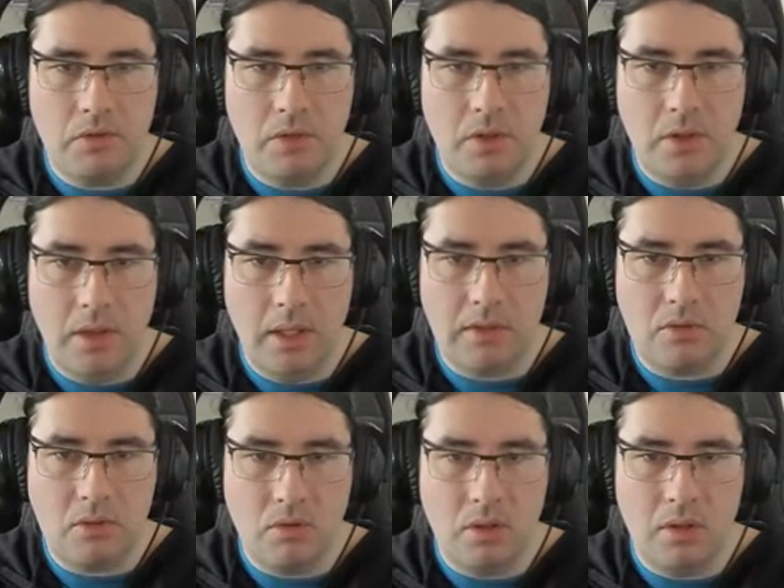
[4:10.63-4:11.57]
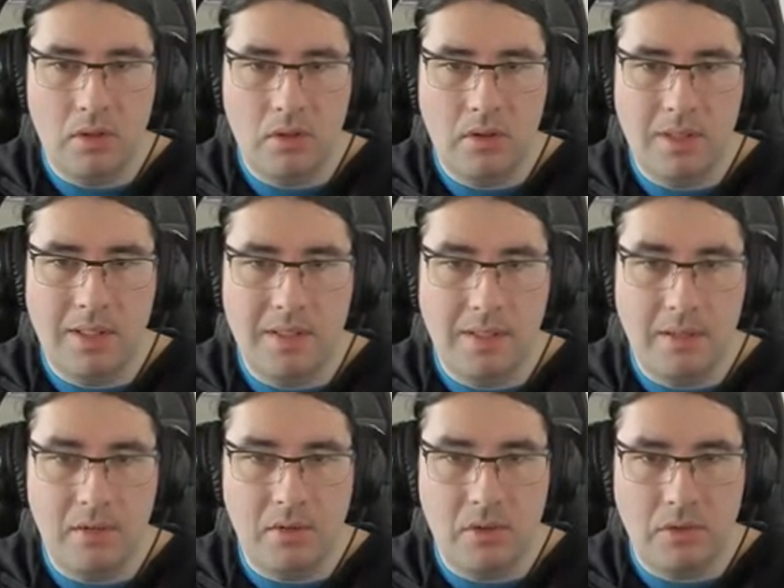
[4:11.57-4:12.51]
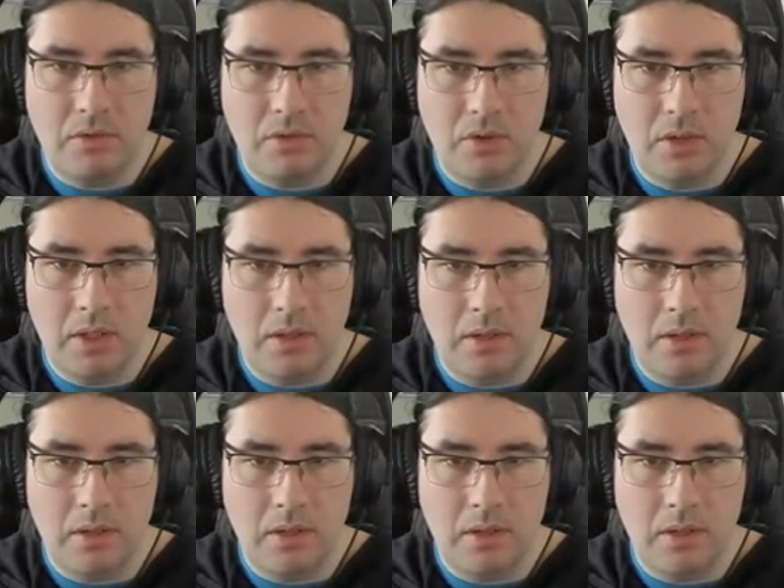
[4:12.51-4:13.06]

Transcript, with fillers: uh, extra details, even like